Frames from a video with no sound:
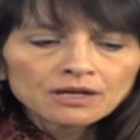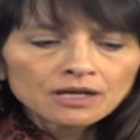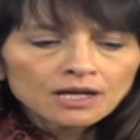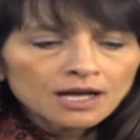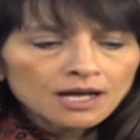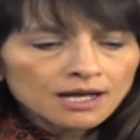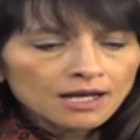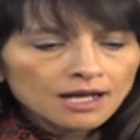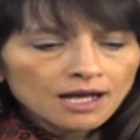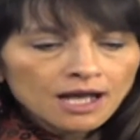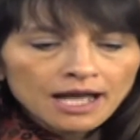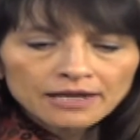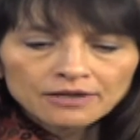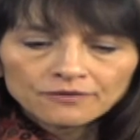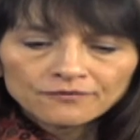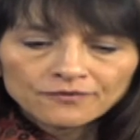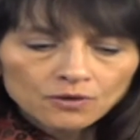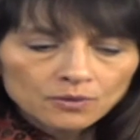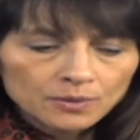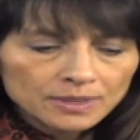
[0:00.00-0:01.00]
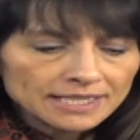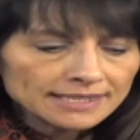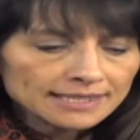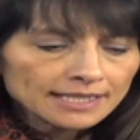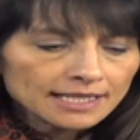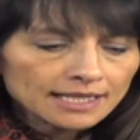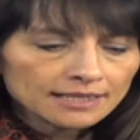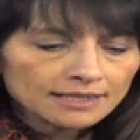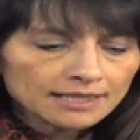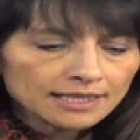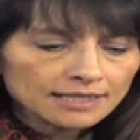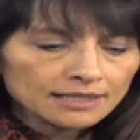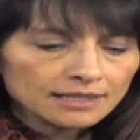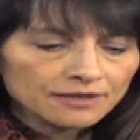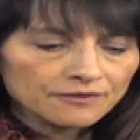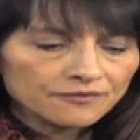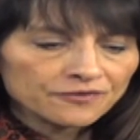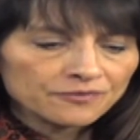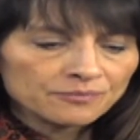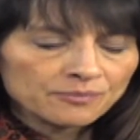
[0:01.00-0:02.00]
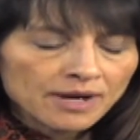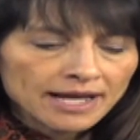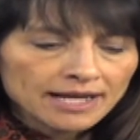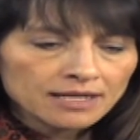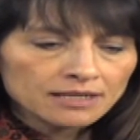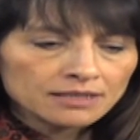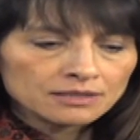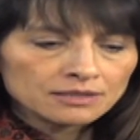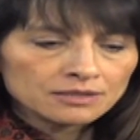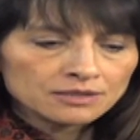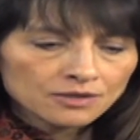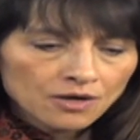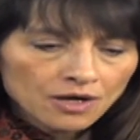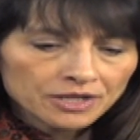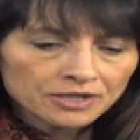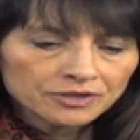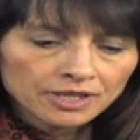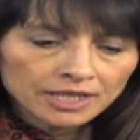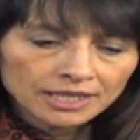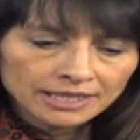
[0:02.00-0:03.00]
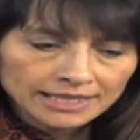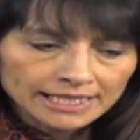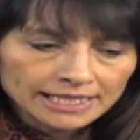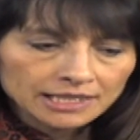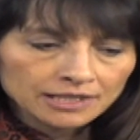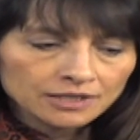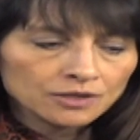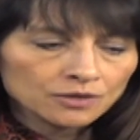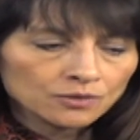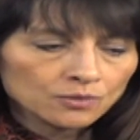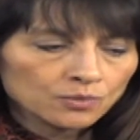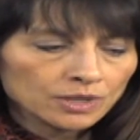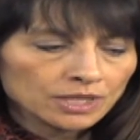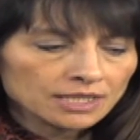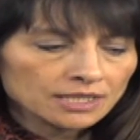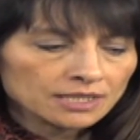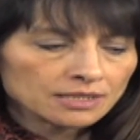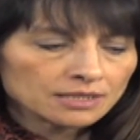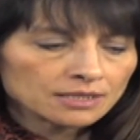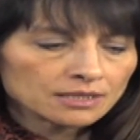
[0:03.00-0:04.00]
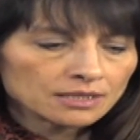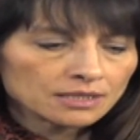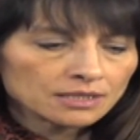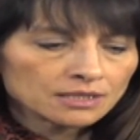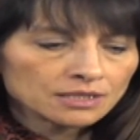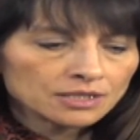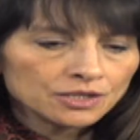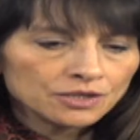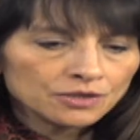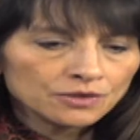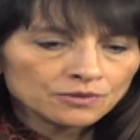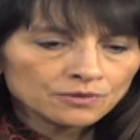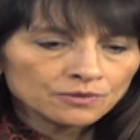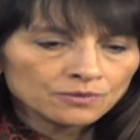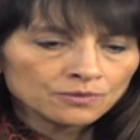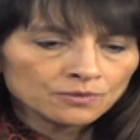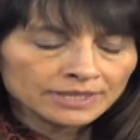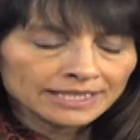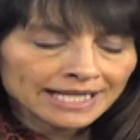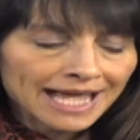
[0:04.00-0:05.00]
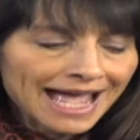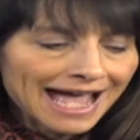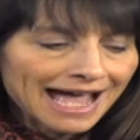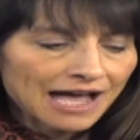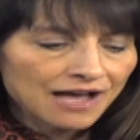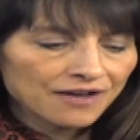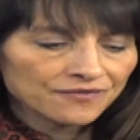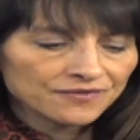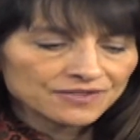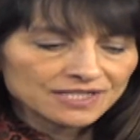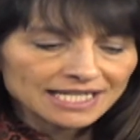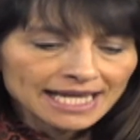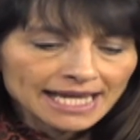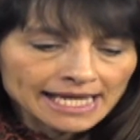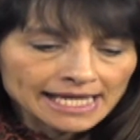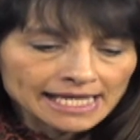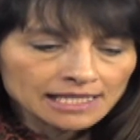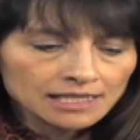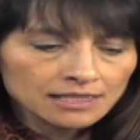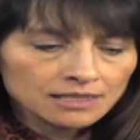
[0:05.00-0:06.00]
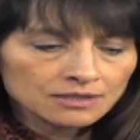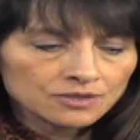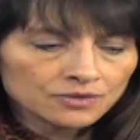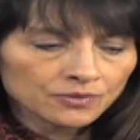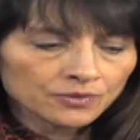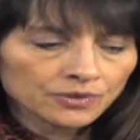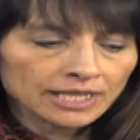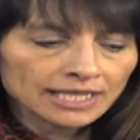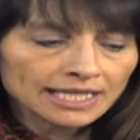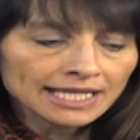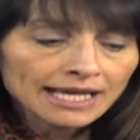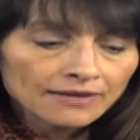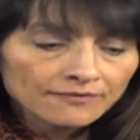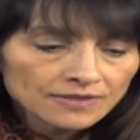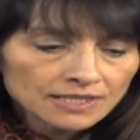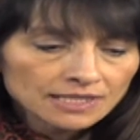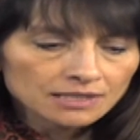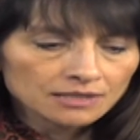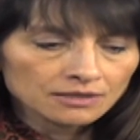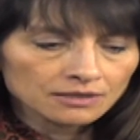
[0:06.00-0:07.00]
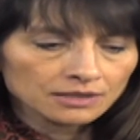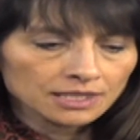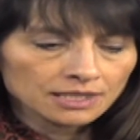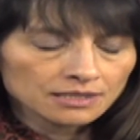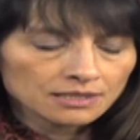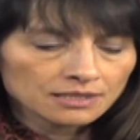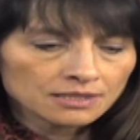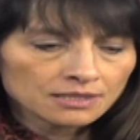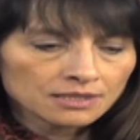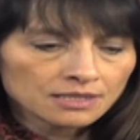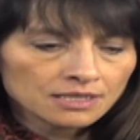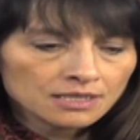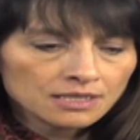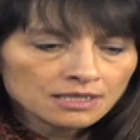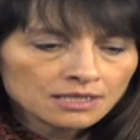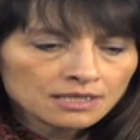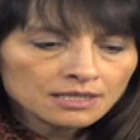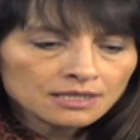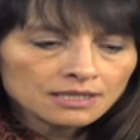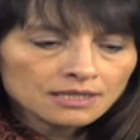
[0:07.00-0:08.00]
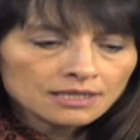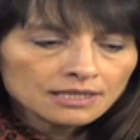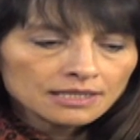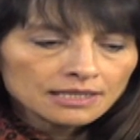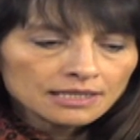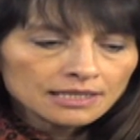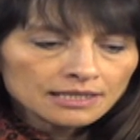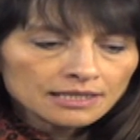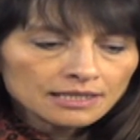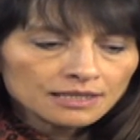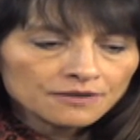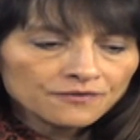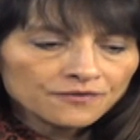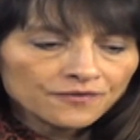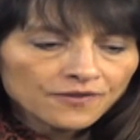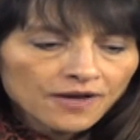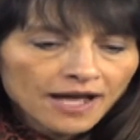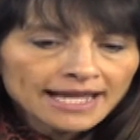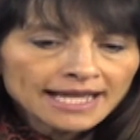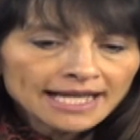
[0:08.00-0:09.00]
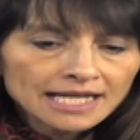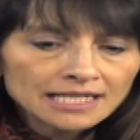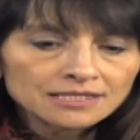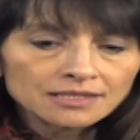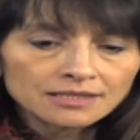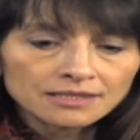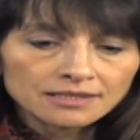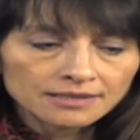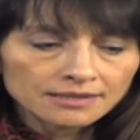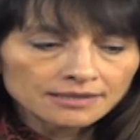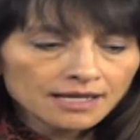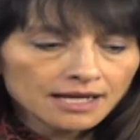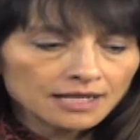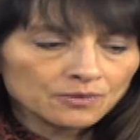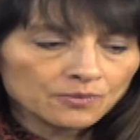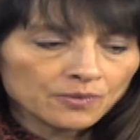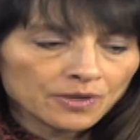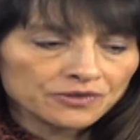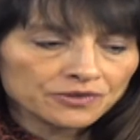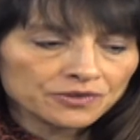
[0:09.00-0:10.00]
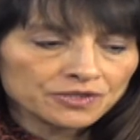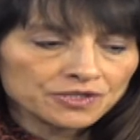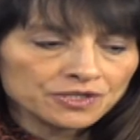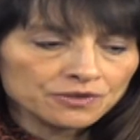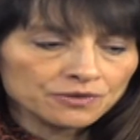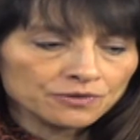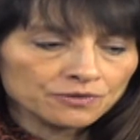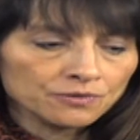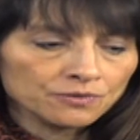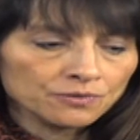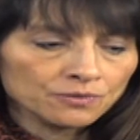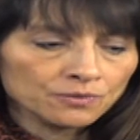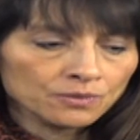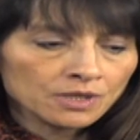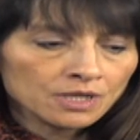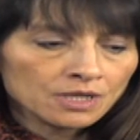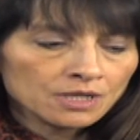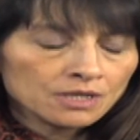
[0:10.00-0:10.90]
I have always said that if my daughter Alina, who was 2.5 to 8 during Kevin's illness, if I had to decide whether to